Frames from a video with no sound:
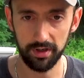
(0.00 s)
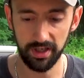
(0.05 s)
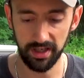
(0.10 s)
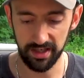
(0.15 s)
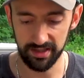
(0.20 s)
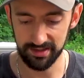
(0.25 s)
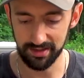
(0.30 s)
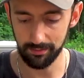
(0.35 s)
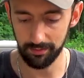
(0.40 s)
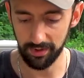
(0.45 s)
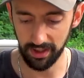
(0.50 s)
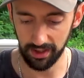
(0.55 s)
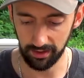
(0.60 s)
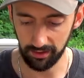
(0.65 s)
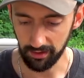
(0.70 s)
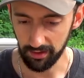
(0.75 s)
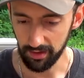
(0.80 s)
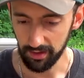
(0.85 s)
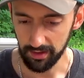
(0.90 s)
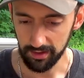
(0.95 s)
need it to be.
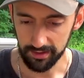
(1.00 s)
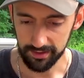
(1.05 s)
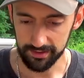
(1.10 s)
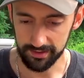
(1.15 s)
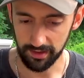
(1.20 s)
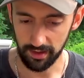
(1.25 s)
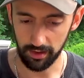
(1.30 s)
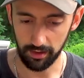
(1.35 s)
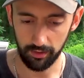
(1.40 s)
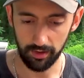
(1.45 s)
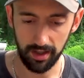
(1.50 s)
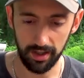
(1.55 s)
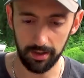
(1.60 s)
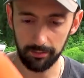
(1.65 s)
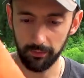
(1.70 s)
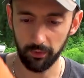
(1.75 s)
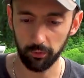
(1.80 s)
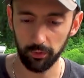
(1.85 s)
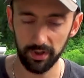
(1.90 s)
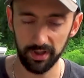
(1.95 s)
So
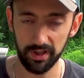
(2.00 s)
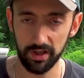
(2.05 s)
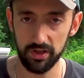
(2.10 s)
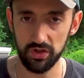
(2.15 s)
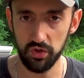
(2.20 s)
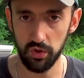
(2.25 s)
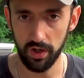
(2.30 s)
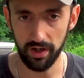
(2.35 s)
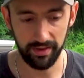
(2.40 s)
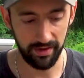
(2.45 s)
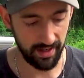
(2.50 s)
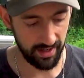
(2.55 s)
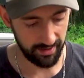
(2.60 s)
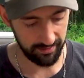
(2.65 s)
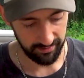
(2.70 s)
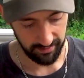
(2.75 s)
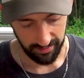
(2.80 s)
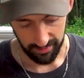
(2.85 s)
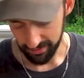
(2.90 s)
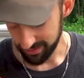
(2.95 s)
really enjoy that,
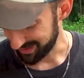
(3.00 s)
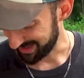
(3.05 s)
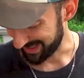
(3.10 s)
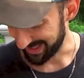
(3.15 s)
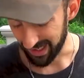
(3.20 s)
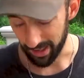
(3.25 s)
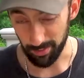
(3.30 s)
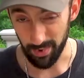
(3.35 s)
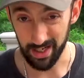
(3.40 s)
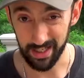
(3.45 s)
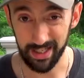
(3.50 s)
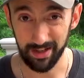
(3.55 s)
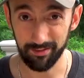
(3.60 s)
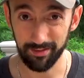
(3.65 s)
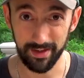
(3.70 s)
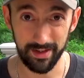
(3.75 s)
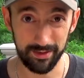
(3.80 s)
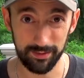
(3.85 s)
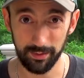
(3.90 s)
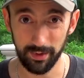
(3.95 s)
and I'm not
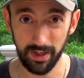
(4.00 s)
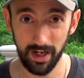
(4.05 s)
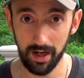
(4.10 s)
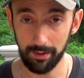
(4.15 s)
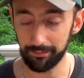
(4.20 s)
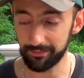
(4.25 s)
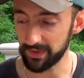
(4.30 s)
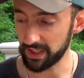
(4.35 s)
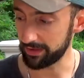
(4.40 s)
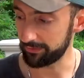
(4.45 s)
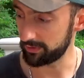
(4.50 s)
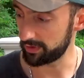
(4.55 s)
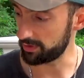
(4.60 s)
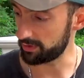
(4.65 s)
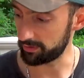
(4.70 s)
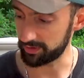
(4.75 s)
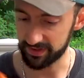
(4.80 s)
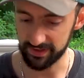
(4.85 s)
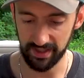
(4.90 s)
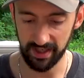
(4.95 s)
giving this one up, even
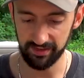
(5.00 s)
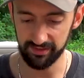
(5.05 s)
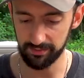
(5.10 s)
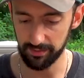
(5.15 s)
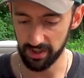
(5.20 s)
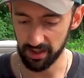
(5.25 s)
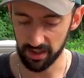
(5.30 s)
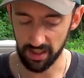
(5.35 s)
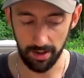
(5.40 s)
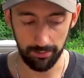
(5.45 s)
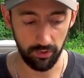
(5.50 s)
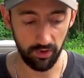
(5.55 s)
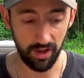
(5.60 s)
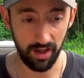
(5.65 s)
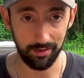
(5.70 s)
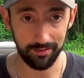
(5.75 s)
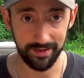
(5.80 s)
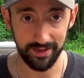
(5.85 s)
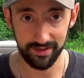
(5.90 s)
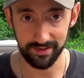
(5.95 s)
though it saves me a couple
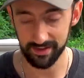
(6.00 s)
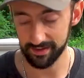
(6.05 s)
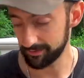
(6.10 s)
ounces.